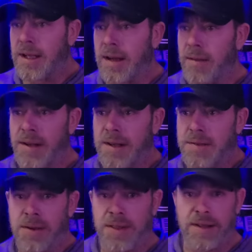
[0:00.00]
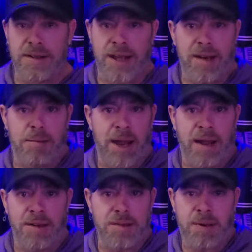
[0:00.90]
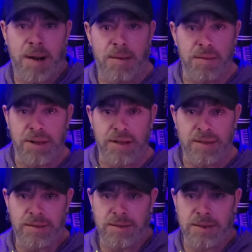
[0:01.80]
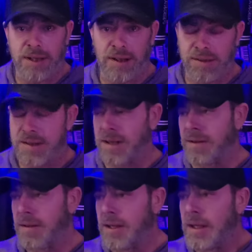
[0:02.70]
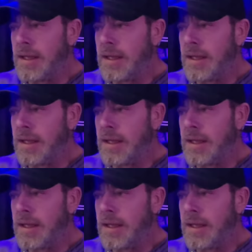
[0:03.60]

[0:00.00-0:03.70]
um, and it's within ten pounds probably. You know, so